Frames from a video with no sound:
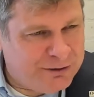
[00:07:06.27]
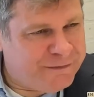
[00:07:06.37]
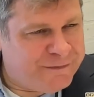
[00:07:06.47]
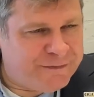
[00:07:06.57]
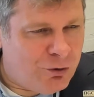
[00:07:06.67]

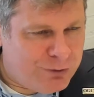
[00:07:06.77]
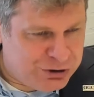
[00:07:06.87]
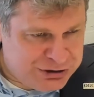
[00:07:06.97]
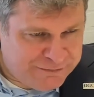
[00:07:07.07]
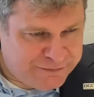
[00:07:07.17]
There's so
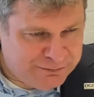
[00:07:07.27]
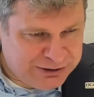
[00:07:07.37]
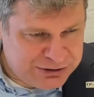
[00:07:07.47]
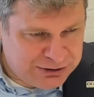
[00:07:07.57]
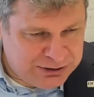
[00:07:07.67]
much
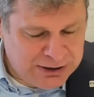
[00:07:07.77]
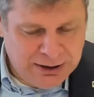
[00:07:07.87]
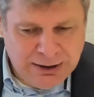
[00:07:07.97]
information